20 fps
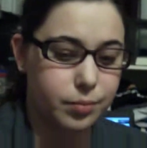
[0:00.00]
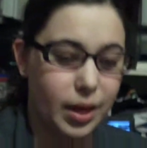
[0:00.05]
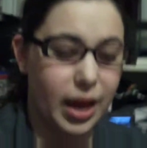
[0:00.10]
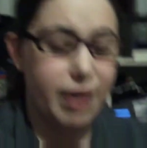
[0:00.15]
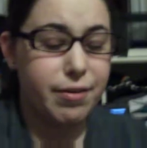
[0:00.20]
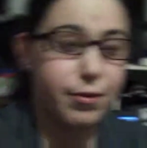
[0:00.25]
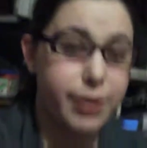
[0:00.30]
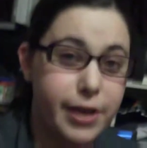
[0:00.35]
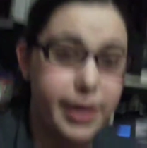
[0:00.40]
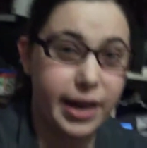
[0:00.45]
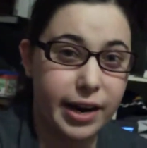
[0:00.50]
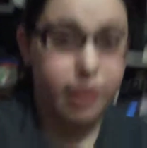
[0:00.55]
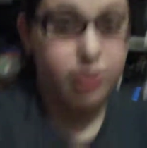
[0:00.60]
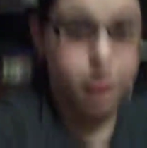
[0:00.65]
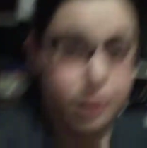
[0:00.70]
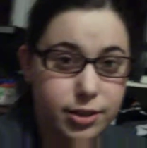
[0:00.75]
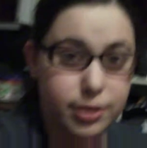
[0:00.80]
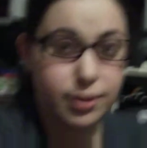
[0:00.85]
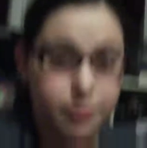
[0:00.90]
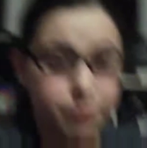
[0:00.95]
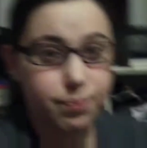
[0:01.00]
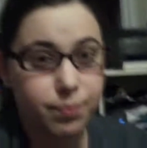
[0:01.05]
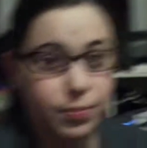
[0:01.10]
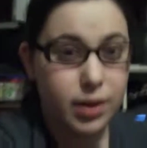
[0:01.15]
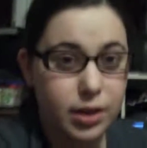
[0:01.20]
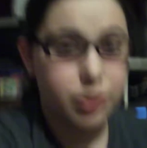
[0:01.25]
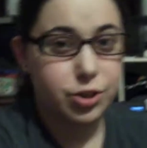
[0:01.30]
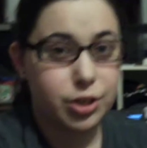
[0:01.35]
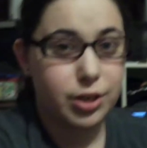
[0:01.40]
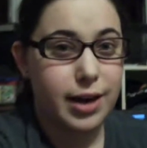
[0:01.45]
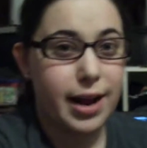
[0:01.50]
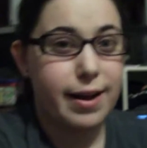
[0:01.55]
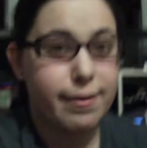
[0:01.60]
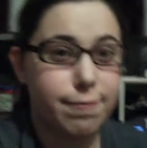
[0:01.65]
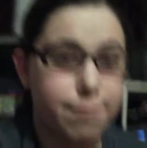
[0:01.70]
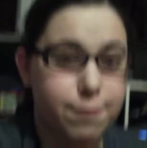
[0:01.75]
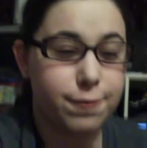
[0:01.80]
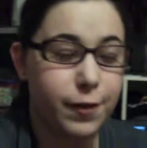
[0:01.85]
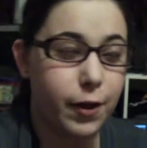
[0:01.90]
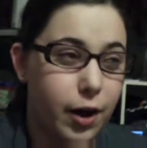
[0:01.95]
every character should have
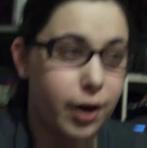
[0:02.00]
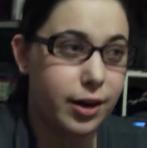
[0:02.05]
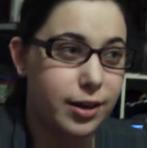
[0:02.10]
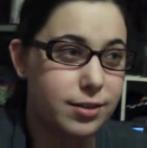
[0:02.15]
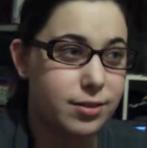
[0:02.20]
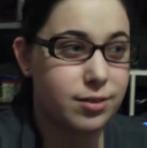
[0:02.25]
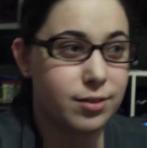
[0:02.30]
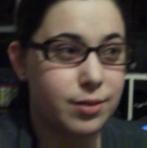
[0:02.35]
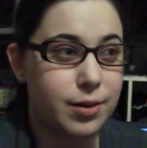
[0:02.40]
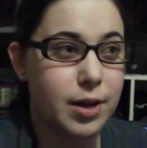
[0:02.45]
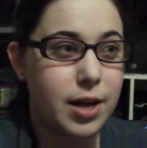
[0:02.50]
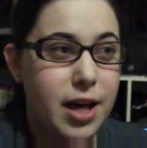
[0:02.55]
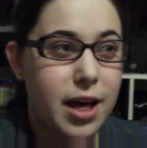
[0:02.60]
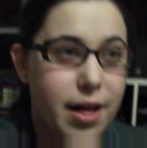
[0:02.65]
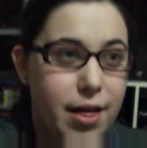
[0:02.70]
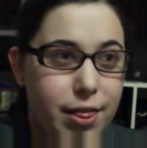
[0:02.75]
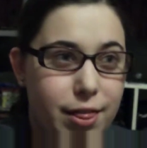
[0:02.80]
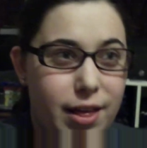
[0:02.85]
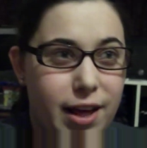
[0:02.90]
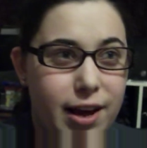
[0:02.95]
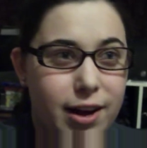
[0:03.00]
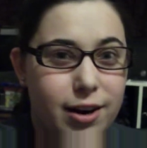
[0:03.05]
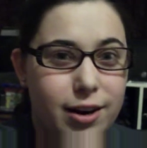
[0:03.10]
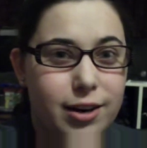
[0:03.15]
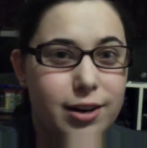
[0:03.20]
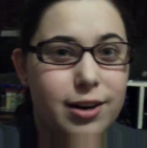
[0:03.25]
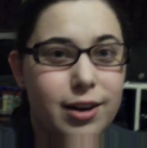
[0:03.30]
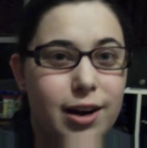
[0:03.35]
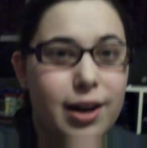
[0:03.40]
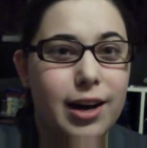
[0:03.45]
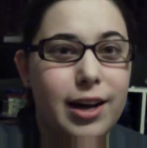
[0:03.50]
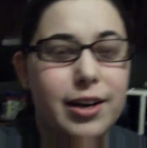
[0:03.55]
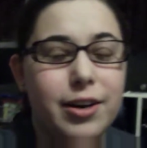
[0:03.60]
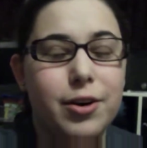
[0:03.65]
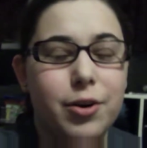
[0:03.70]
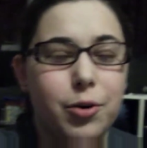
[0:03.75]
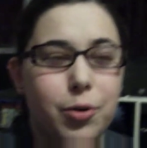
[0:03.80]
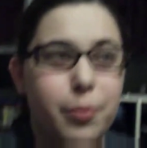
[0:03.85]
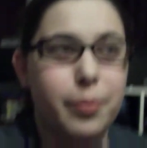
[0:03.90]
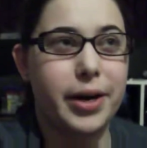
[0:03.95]
flaws that are not,
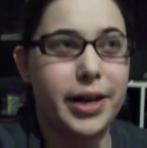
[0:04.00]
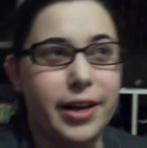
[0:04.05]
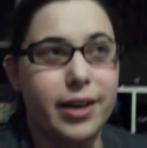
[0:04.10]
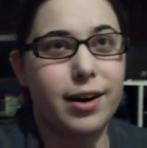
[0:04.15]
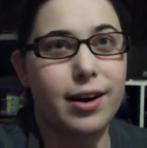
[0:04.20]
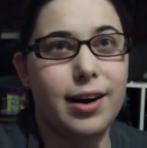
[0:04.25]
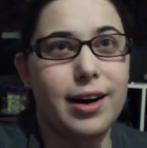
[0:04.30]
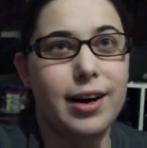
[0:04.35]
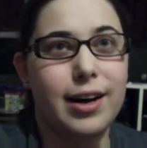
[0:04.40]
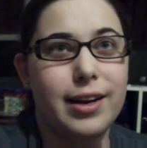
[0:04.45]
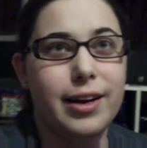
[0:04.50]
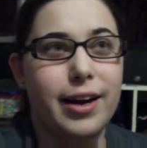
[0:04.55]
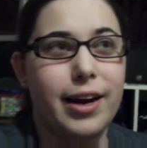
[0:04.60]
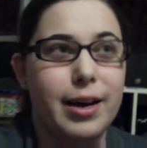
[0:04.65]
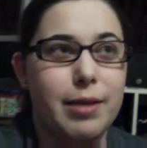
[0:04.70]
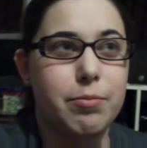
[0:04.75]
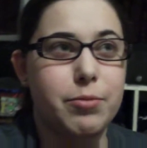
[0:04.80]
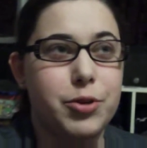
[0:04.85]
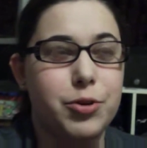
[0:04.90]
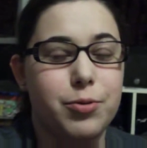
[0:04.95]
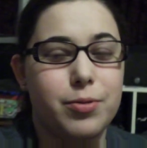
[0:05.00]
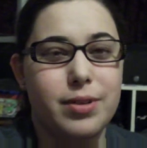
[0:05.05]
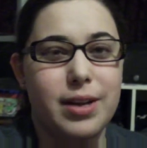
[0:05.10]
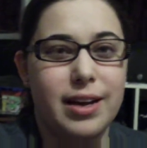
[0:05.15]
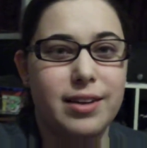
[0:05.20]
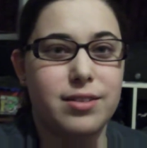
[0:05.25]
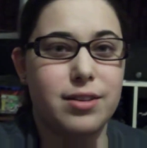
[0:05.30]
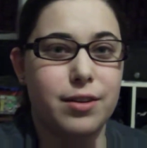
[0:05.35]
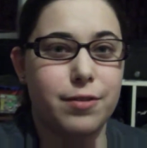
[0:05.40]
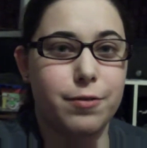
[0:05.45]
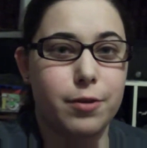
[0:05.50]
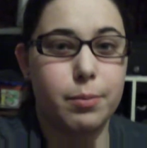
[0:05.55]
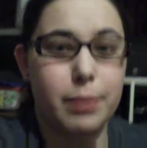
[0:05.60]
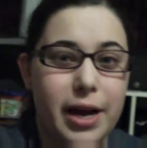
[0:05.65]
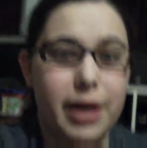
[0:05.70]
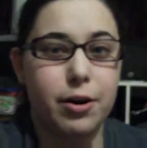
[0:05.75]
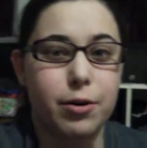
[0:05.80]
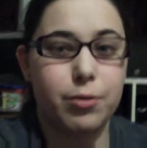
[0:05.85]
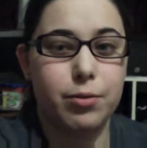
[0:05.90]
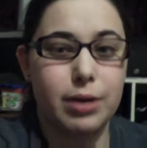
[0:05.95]
oh my god, I'm too sexy for my
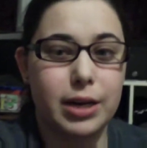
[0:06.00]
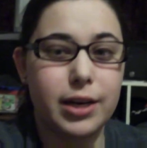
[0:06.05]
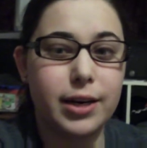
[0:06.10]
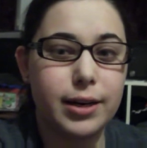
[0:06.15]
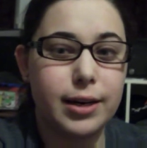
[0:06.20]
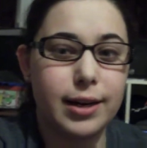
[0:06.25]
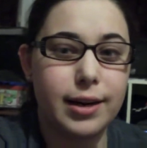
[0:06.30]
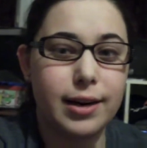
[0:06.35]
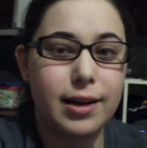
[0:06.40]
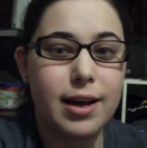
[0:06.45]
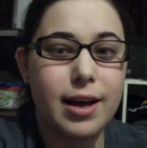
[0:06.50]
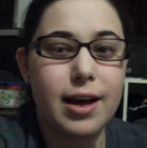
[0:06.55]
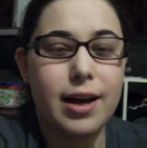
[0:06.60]
own good.